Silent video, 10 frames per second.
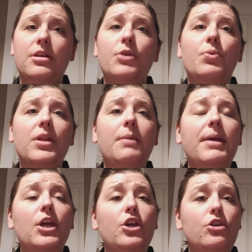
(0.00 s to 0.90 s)
could really
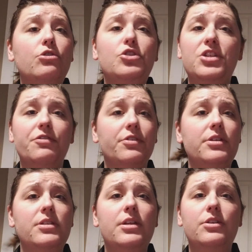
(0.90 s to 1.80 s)
make a huge
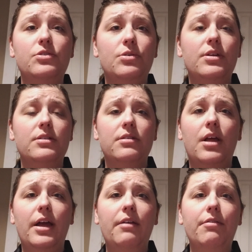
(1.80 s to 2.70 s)
difference in a student's
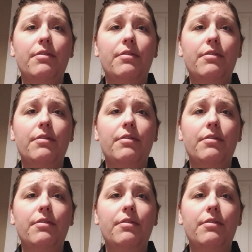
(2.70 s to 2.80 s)
life.